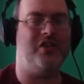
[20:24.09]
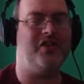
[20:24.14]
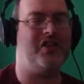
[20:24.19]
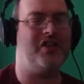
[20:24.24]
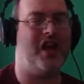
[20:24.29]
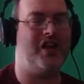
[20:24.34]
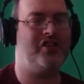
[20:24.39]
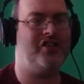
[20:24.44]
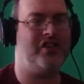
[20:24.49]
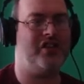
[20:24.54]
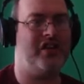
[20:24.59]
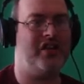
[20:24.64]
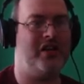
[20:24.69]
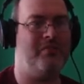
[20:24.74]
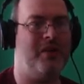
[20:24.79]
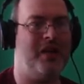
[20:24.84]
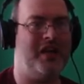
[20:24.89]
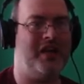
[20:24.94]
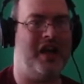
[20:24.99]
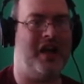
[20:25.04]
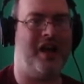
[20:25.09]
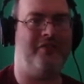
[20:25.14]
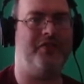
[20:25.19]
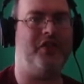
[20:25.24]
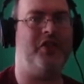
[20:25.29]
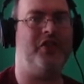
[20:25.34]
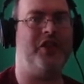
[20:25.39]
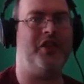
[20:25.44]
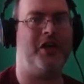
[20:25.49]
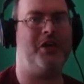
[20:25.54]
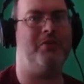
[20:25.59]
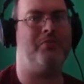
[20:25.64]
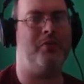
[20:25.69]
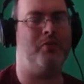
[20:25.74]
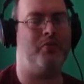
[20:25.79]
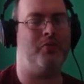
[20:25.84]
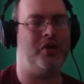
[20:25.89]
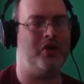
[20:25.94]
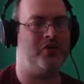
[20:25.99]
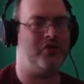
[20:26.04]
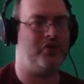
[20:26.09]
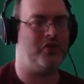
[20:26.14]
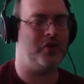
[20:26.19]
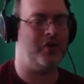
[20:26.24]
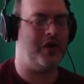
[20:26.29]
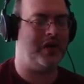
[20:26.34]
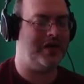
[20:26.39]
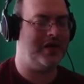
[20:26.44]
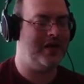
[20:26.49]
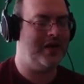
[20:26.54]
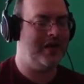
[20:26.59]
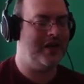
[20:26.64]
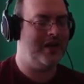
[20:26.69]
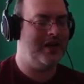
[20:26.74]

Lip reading: It's actually going to make you have to think about what you're doing,